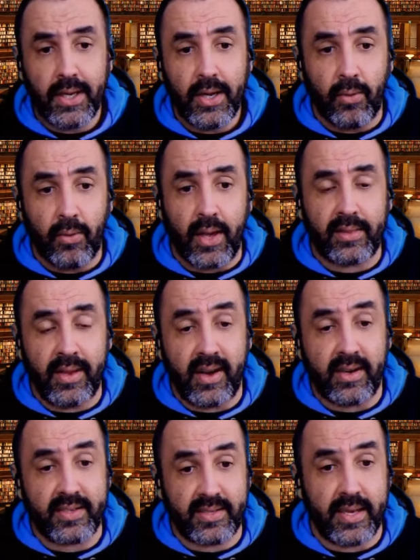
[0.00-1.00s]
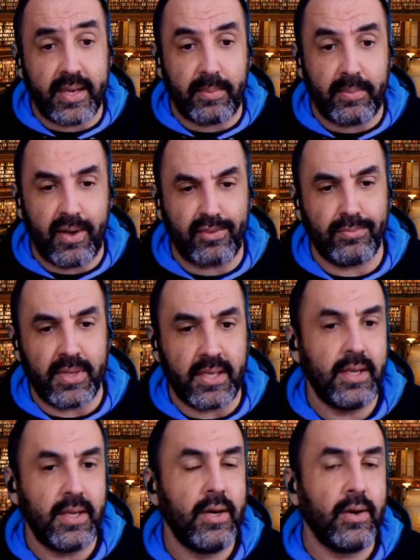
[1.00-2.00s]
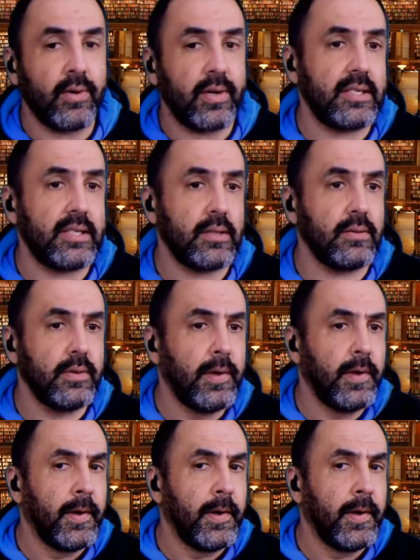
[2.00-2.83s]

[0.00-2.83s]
what they are saying about me. Okay, so